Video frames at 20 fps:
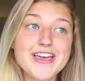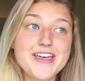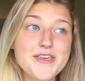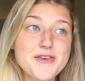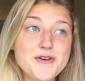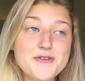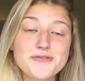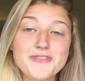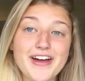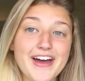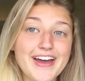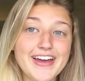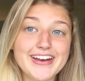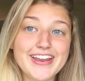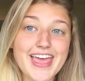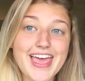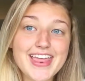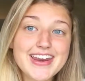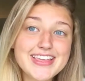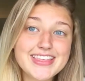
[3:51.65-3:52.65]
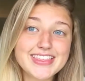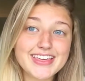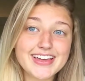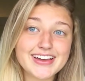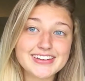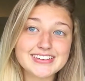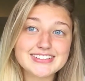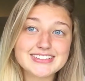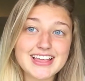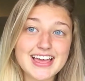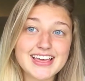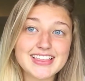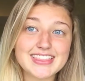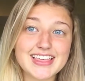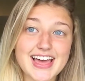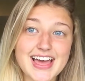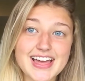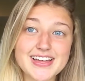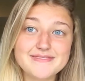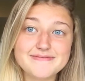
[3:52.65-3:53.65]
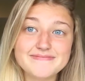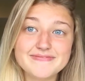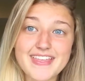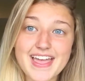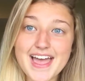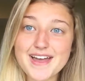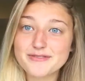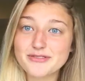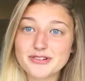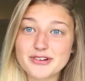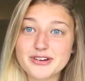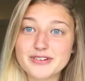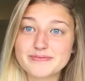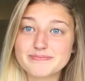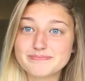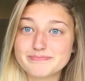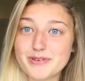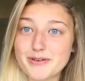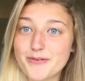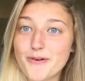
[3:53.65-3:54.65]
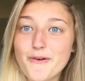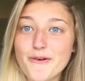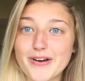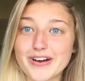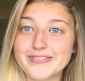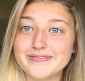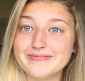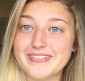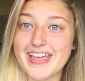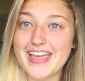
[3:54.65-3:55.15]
you have not had anything else like that ever before.